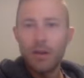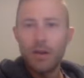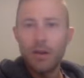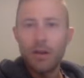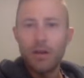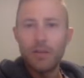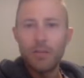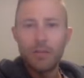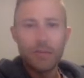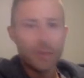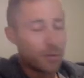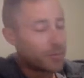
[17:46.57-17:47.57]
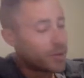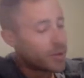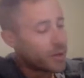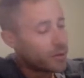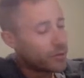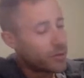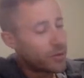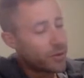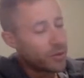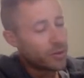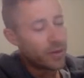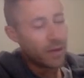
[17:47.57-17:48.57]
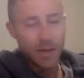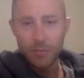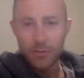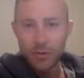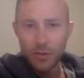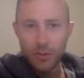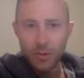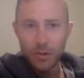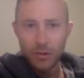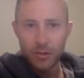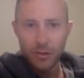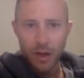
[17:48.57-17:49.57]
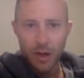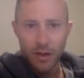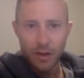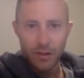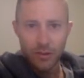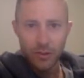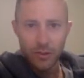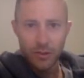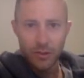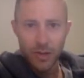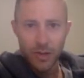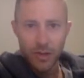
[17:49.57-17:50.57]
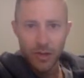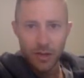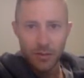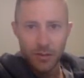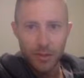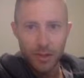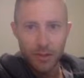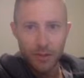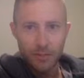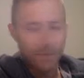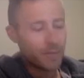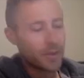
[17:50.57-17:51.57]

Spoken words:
Now, because the M2 is not accelerating up and down,